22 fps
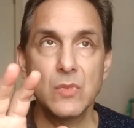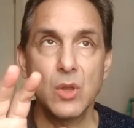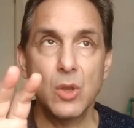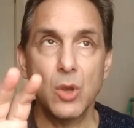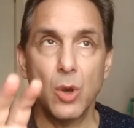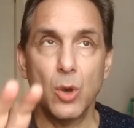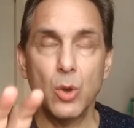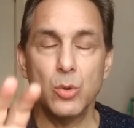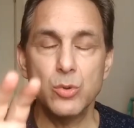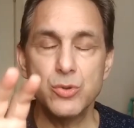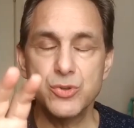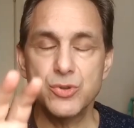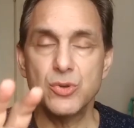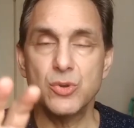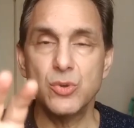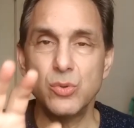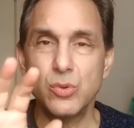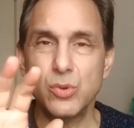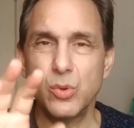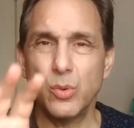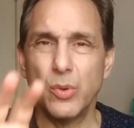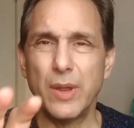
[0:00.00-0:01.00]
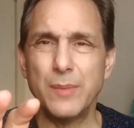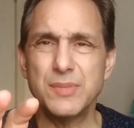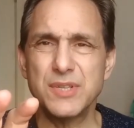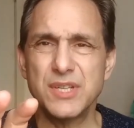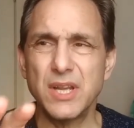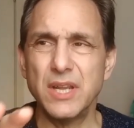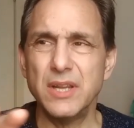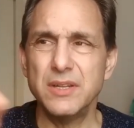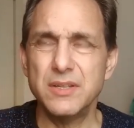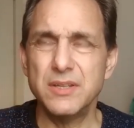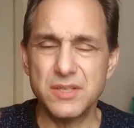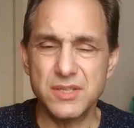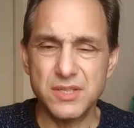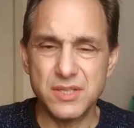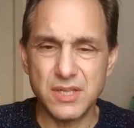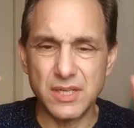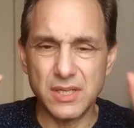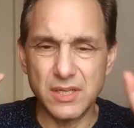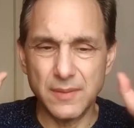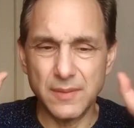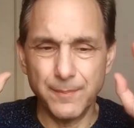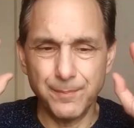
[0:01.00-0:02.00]
Go to the website to
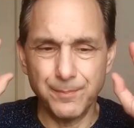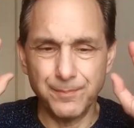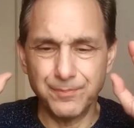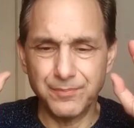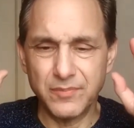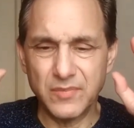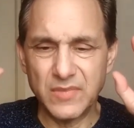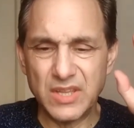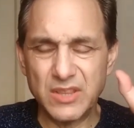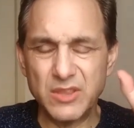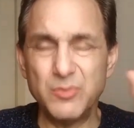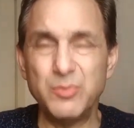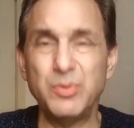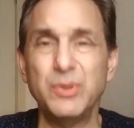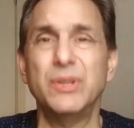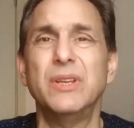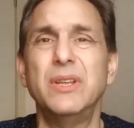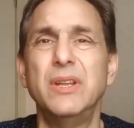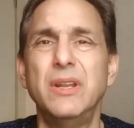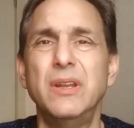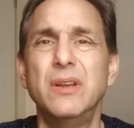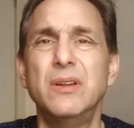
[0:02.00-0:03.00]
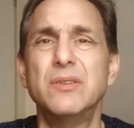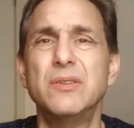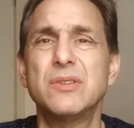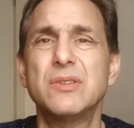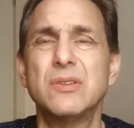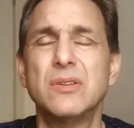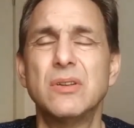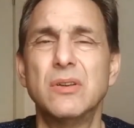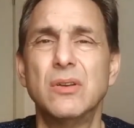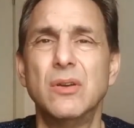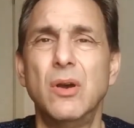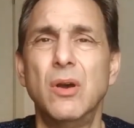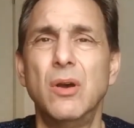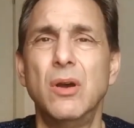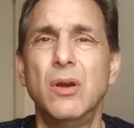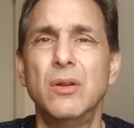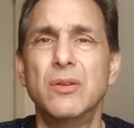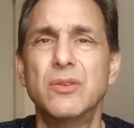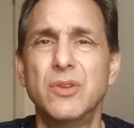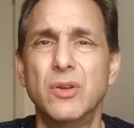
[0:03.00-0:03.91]
see that the billionaires are